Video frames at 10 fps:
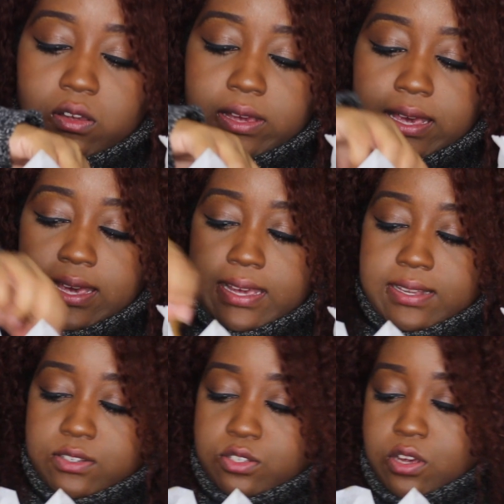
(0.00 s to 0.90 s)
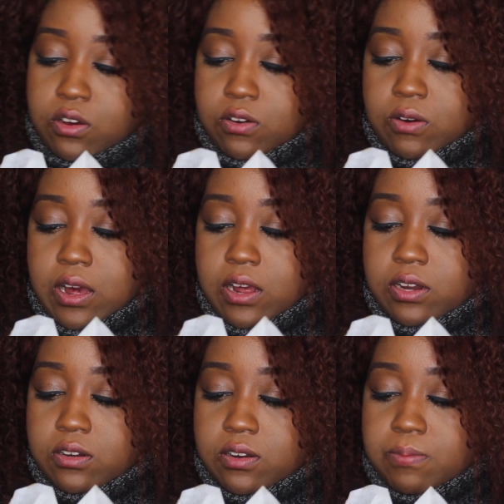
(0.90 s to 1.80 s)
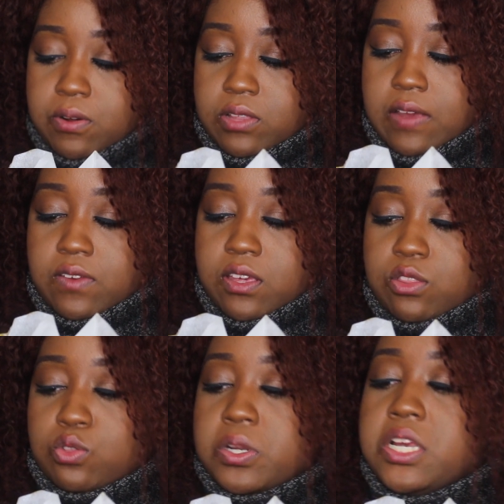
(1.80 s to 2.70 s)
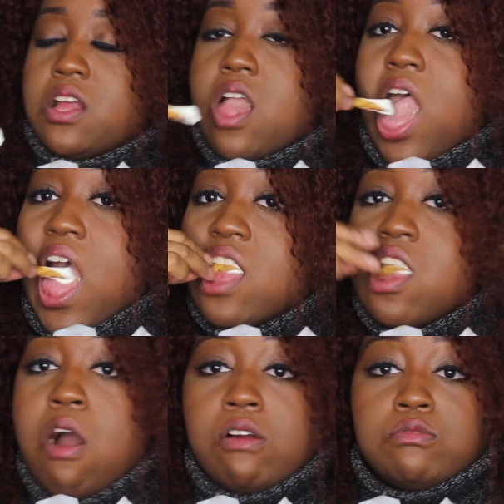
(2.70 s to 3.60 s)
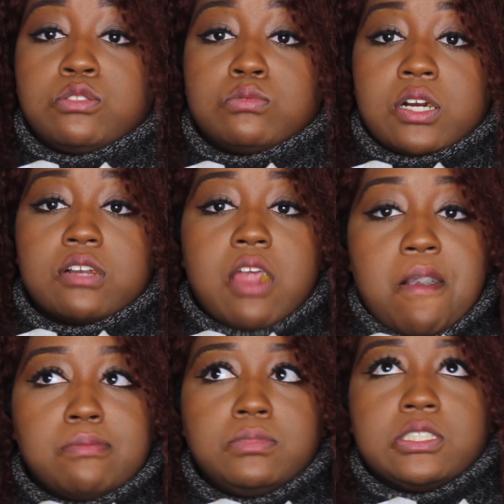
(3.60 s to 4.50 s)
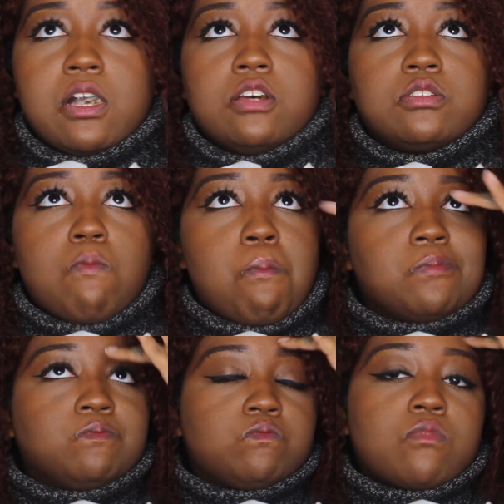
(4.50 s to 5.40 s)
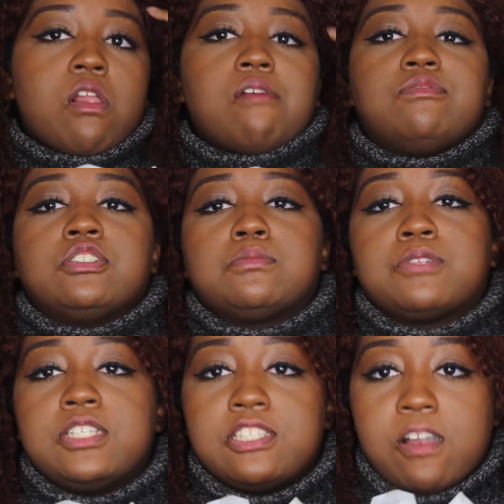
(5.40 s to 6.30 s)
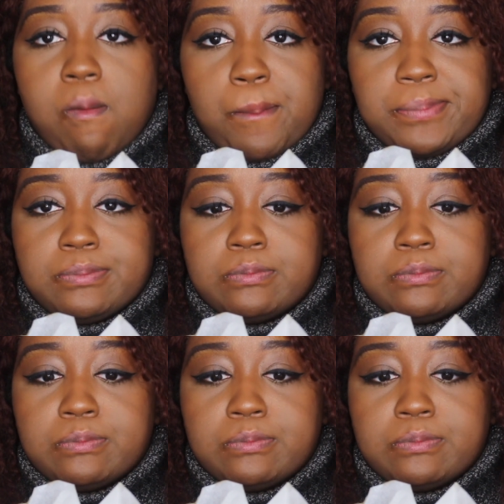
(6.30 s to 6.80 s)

And so I ended up only having to get 3, which worked out because for the pre-sale,